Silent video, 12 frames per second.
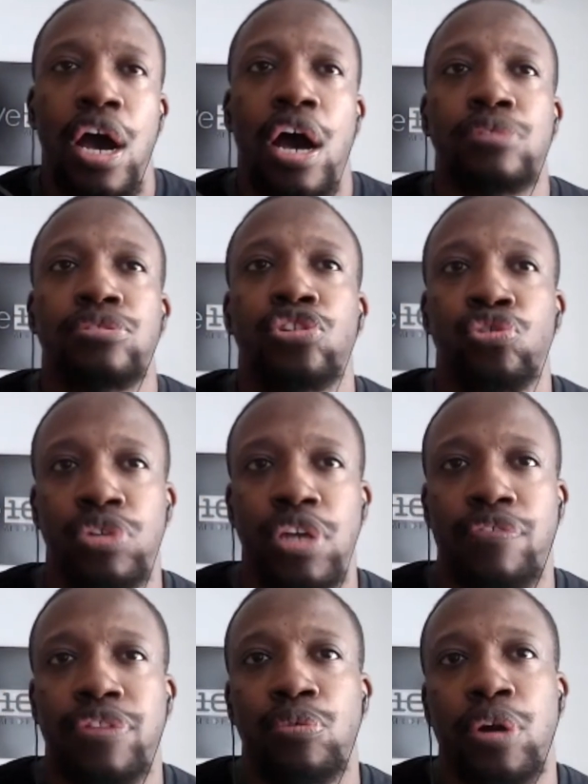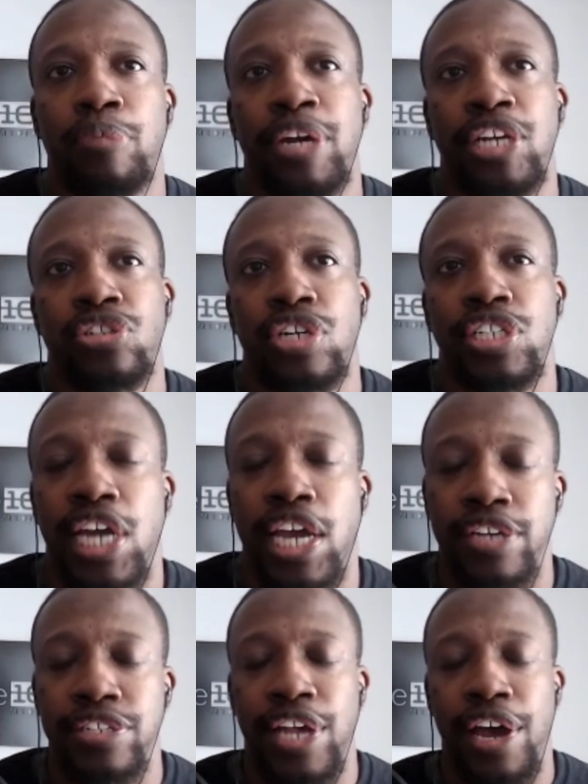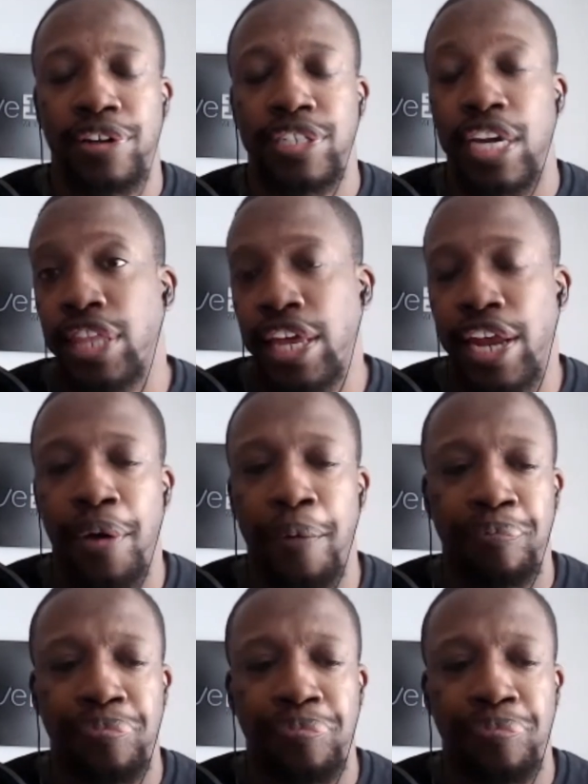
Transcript: So you definitely want to make sure to check that out.